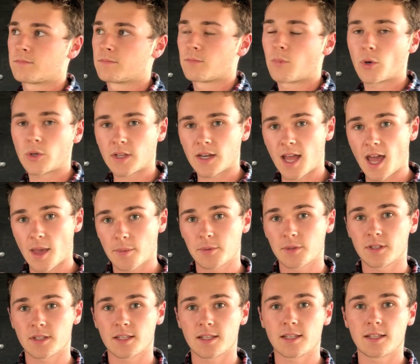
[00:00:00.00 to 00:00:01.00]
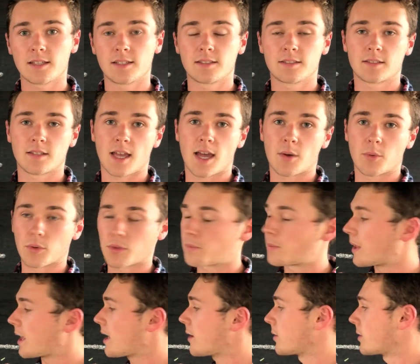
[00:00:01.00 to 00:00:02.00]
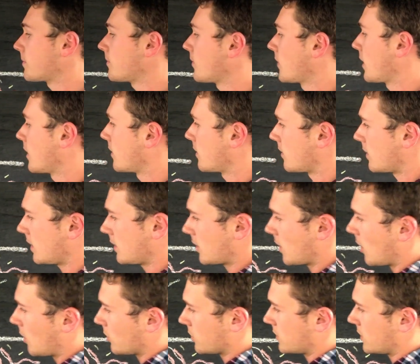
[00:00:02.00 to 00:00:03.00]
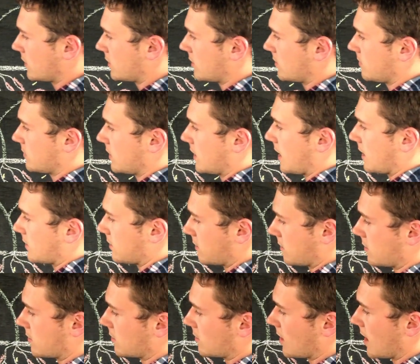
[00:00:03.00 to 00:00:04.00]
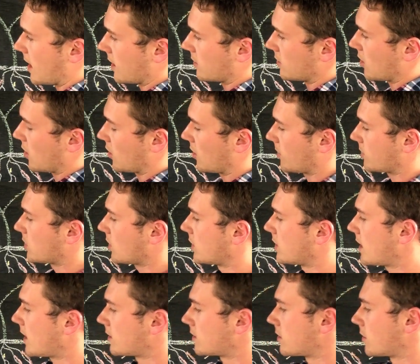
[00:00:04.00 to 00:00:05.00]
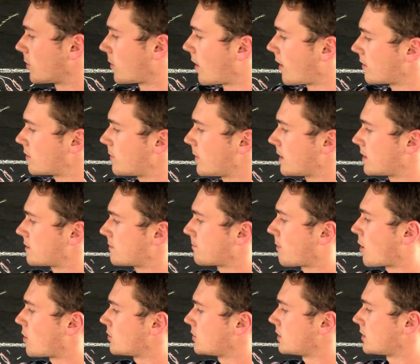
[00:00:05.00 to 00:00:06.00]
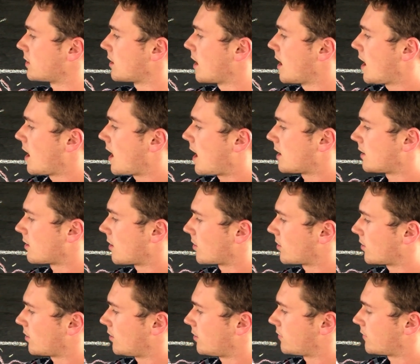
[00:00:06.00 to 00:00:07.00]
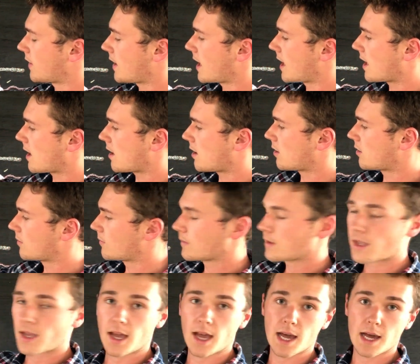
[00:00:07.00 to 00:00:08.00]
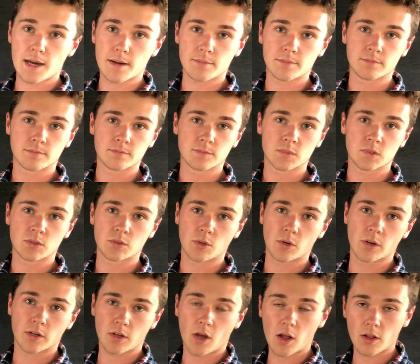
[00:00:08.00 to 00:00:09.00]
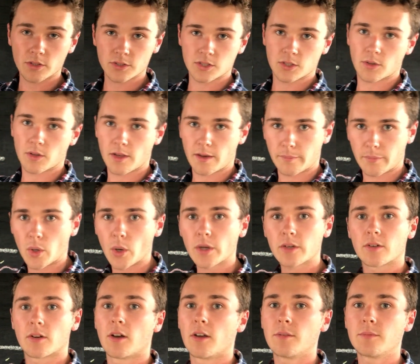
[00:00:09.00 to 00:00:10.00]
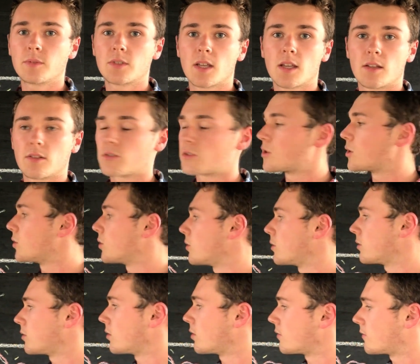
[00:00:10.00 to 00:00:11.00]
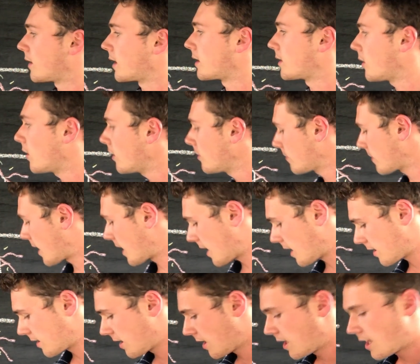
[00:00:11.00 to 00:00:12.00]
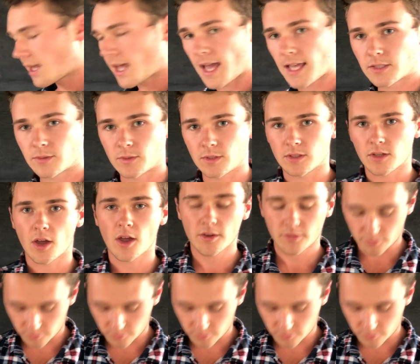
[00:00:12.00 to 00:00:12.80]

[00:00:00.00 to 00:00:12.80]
What can happen is with plowing, this whole system gets turned upside down. So we're going to be exposing a lot of our soil ecology, or our microbes, to UV light. And as we know